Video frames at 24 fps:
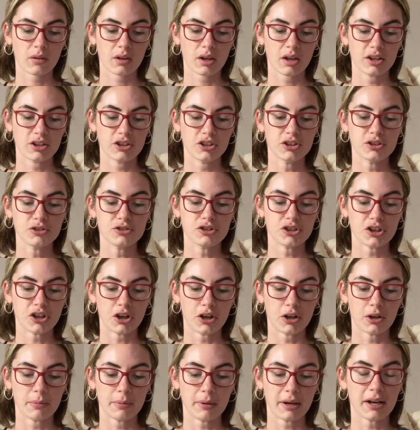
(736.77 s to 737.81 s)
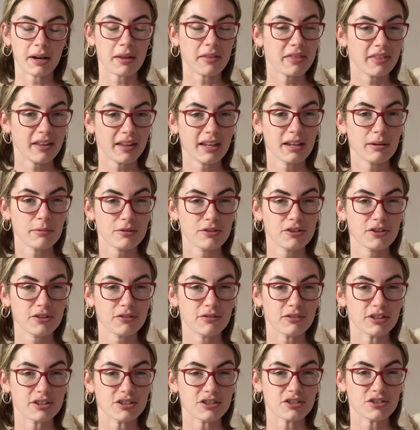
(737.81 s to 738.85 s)
YouTube, and I think it was Hugh
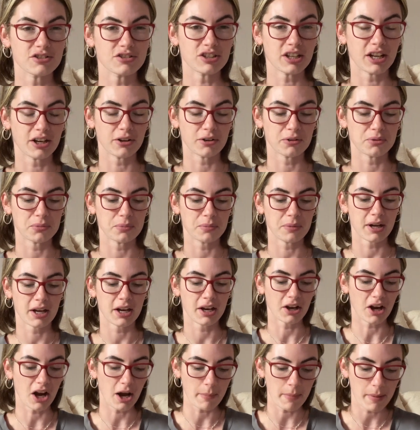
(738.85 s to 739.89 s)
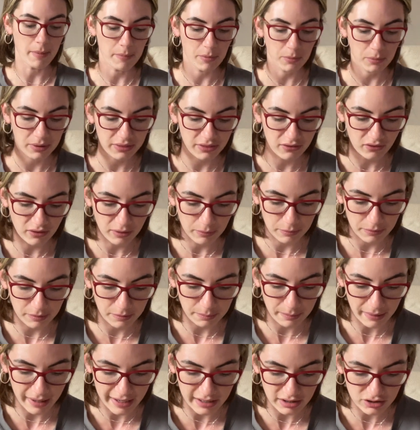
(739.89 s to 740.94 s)
Rich's channel, I can't remember whether it was
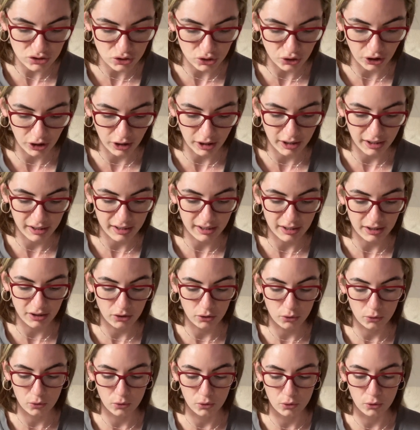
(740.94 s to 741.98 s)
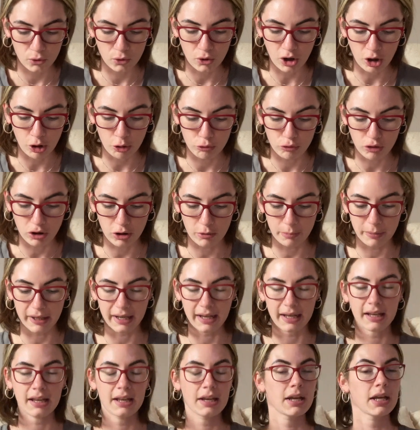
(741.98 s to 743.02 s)
pak choi or
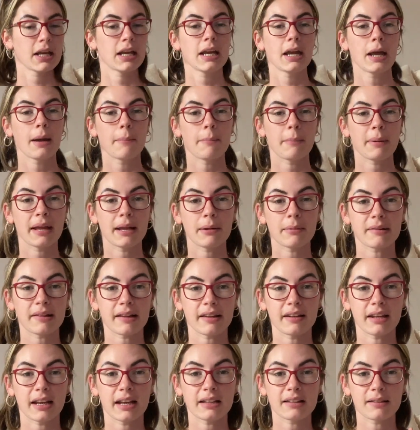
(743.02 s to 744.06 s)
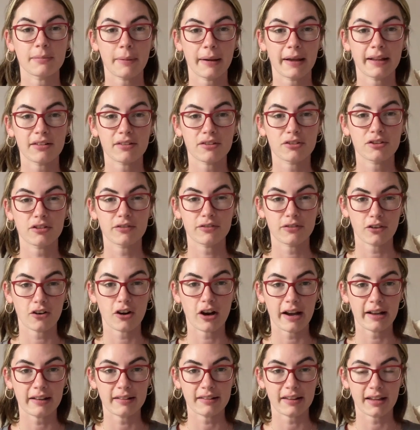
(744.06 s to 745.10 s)
kohlrabi, but he was saying it depends on your
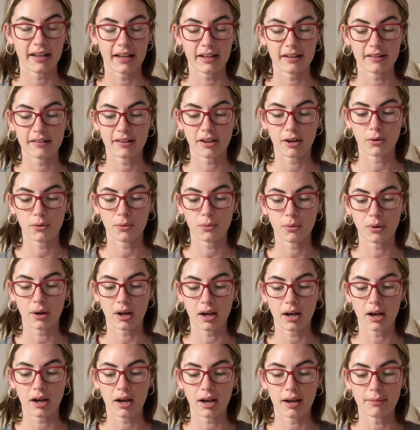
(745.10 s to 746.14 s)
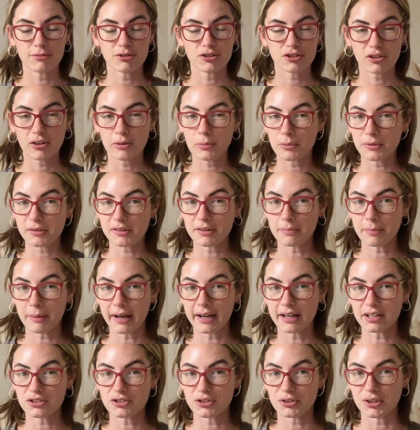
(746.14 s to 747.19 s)
variety. So I'm sure it was the
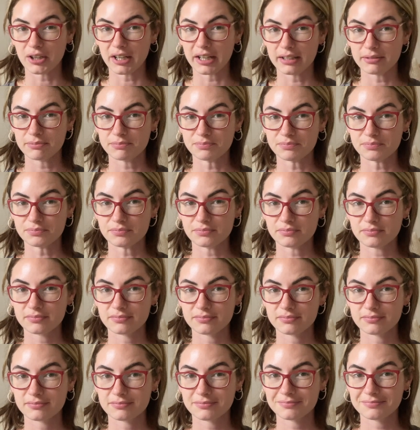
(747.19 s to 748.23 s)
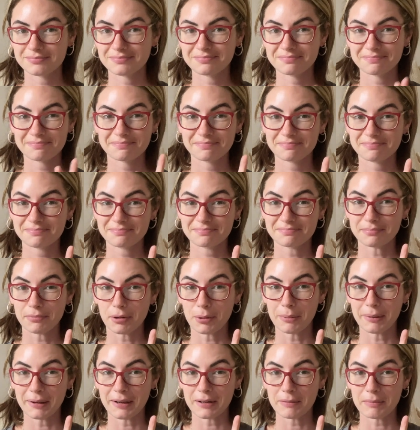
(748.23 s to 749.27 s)
pak choi,
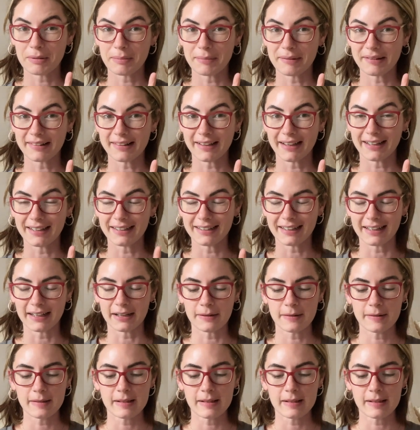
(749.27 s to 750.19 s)
probably going to be mistaken here.